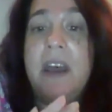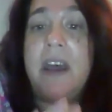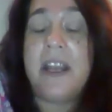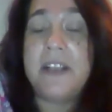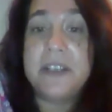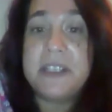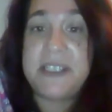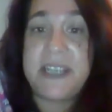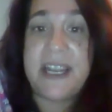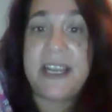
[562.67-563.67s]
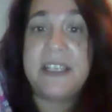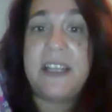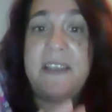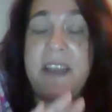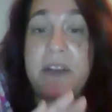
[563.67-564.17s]
understand
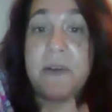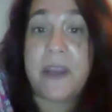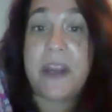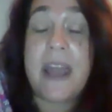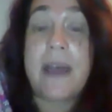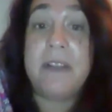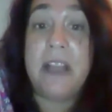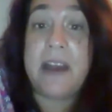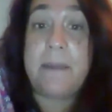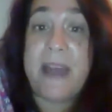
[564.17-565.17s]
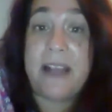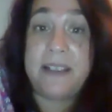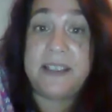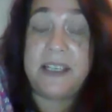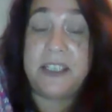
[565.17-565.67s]
that you're going to have a lot of
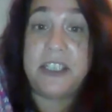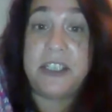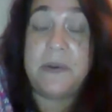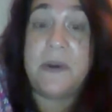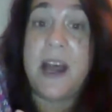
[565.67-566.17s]
balancing to do.